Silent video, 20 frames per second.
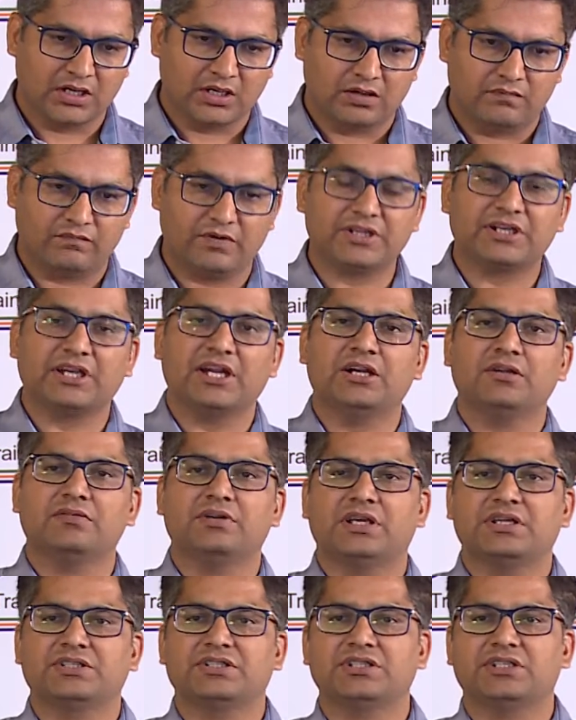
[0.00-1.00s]
What kind of
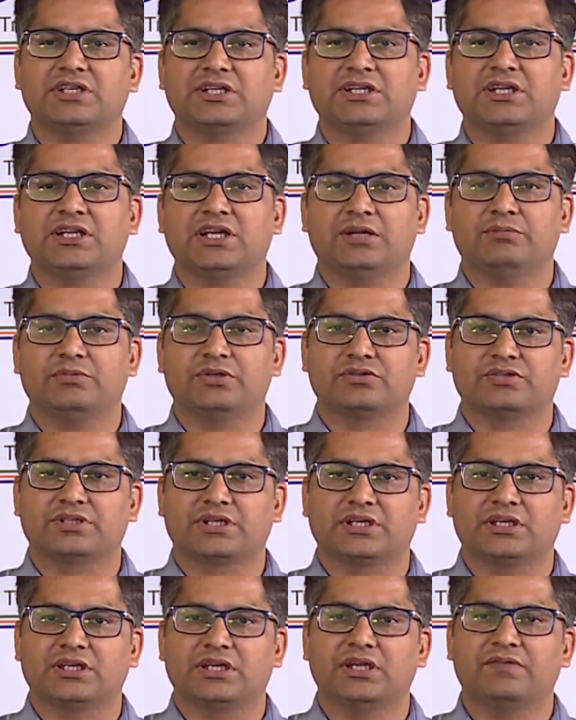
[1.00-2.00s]
dilution technique I am
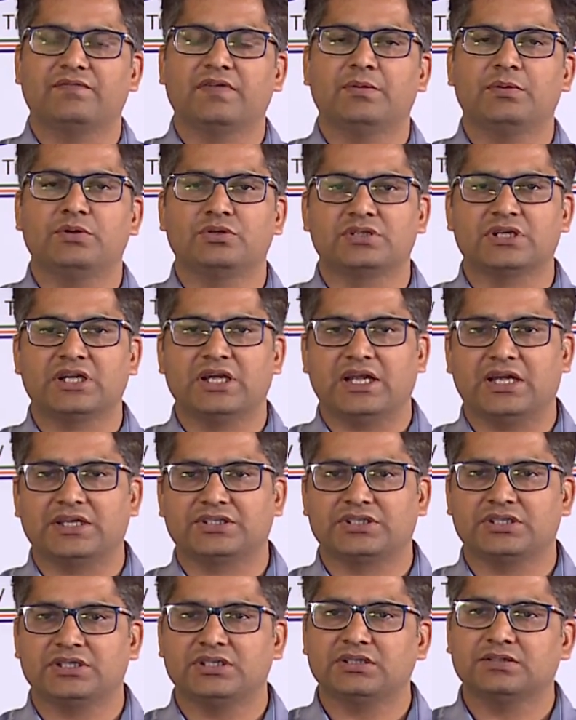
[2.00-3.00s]
using? If I am using
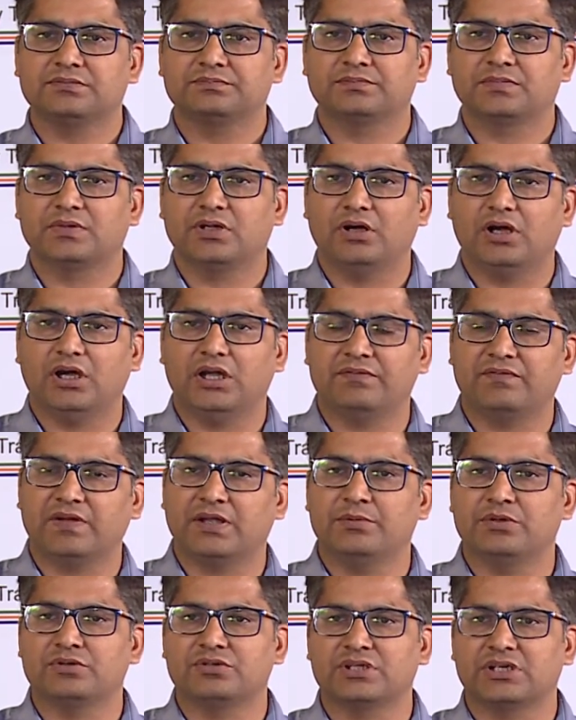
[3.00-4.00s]
ashing, if I
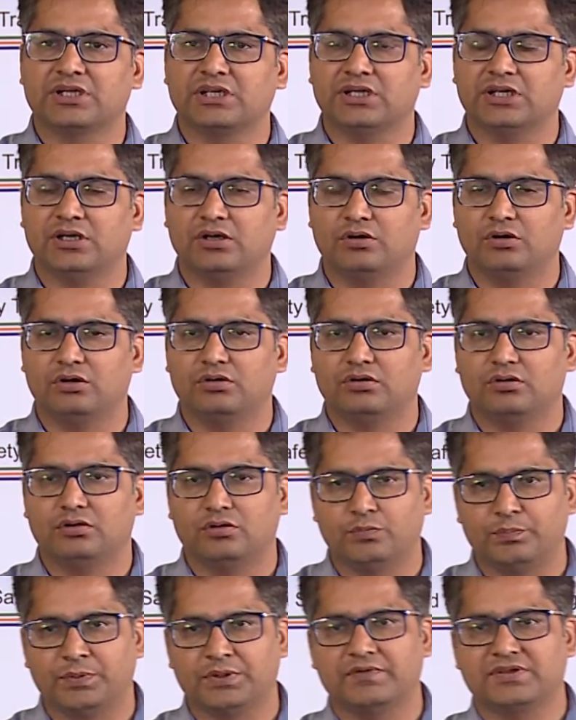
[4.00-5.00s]
am using a
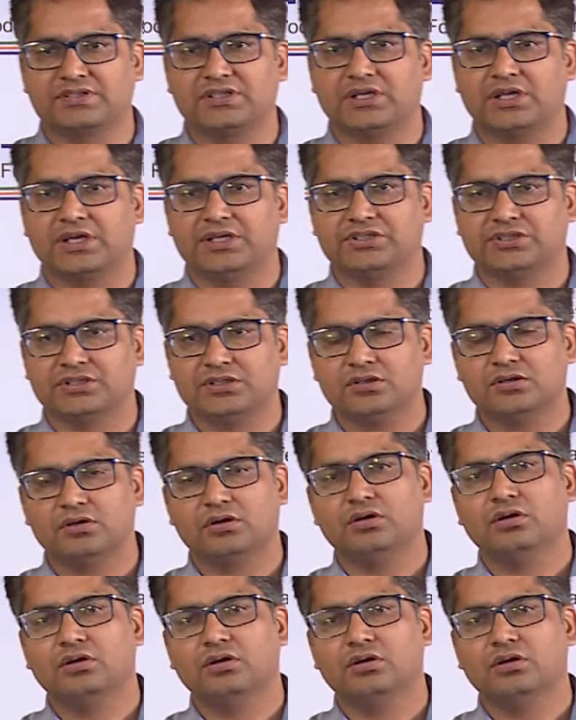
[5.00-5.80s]
open vessel dilution,